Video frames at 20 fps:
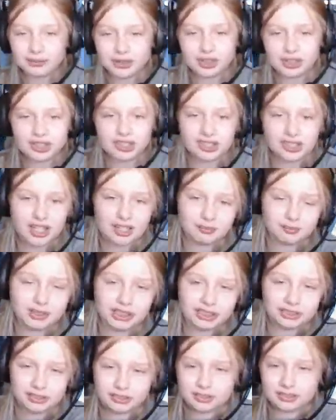Among Us. I
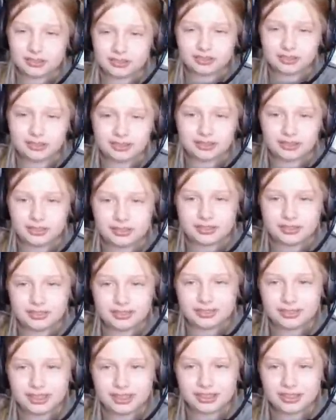mean,
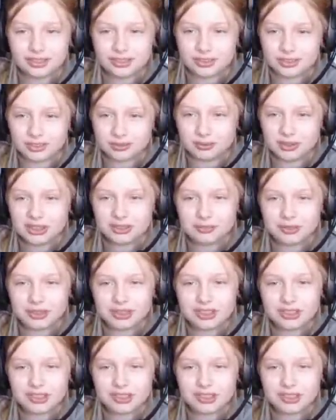it could be Among